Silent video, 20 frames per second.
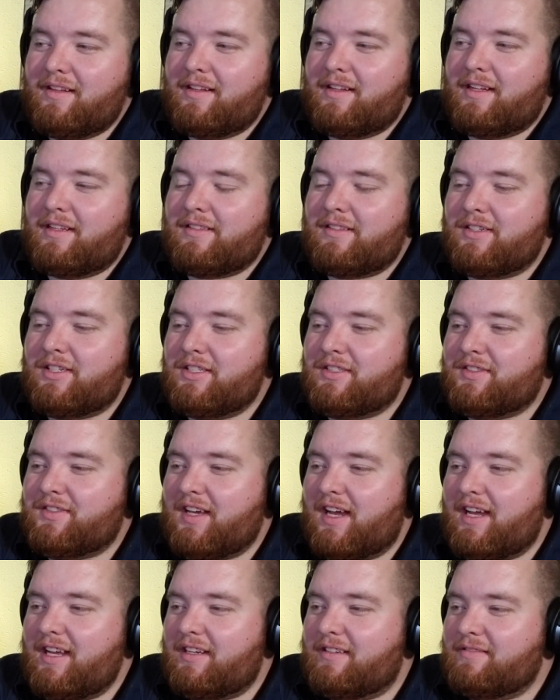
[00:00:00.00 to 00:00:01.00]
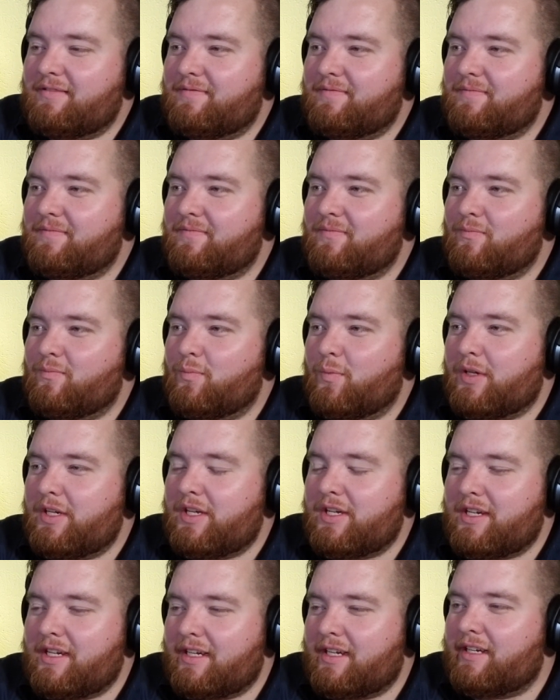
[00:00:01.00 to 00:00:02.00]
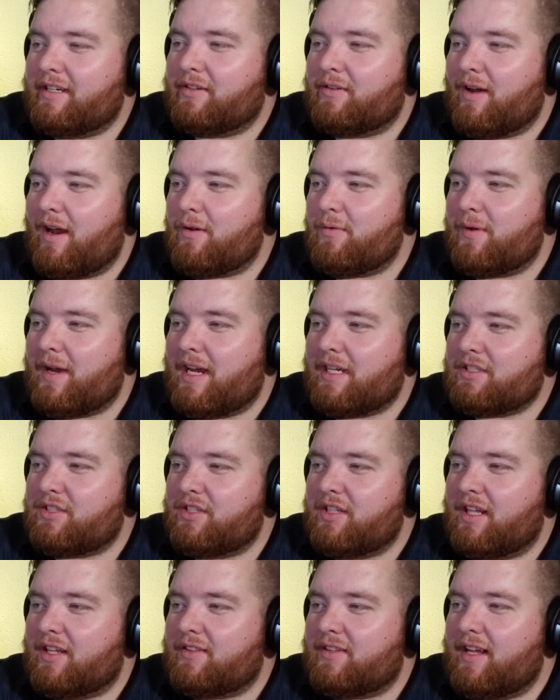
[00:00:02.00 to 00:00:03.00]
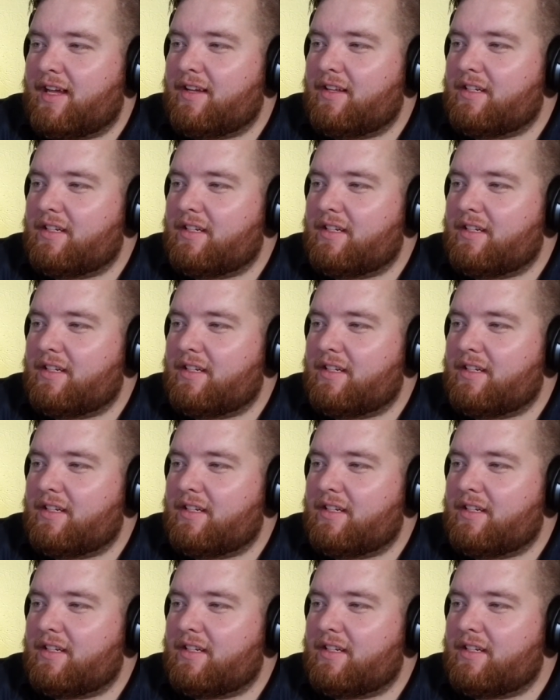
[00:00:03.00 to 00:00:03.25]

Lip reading: That's a good sign. Maybe you can get a crowd reaction like that.